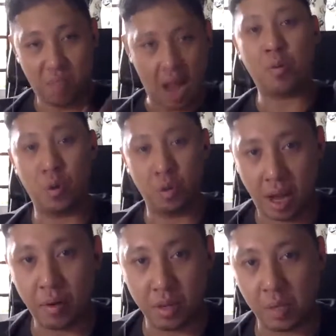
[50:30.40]
I'm
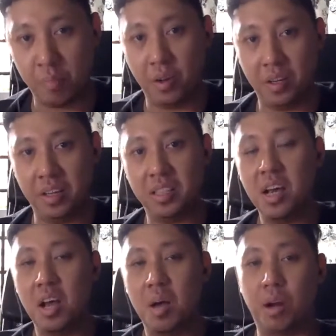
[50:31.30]
gonna support this.
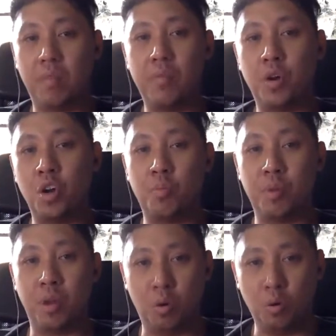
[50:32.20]
But if you're gonna
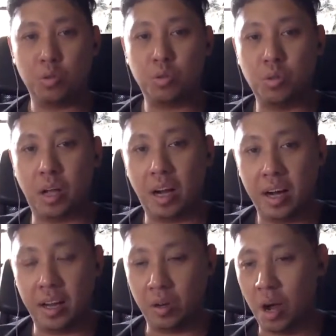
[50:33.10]
be an old school at
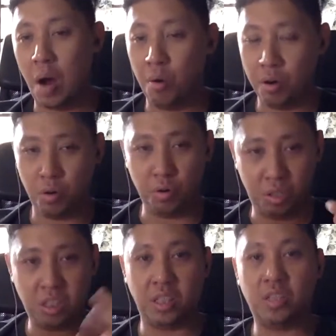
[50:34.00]
heart and go, I want to go
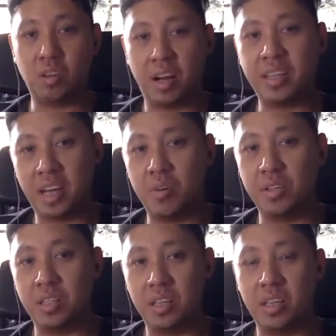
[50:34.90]
decentralized
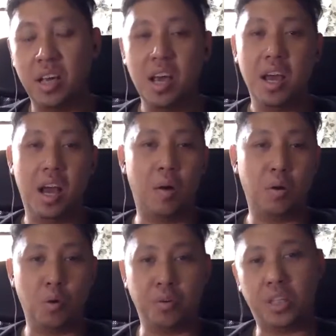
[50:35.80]
currency, I want to
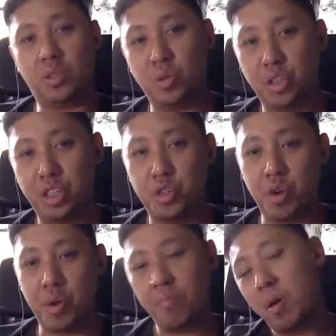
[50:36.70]
go with Satoshi's
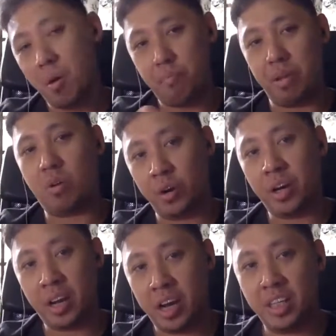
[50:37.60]
dream, Bitcoin
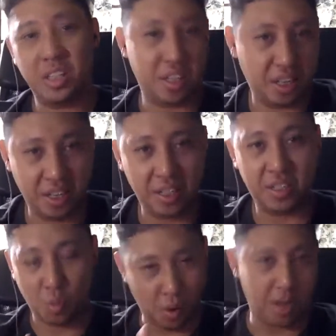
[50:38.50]
Cash
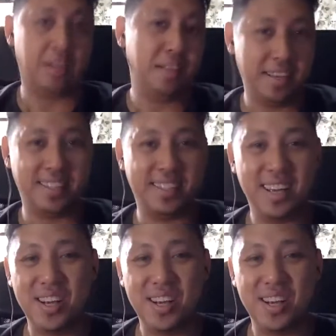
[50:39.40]
is what it is.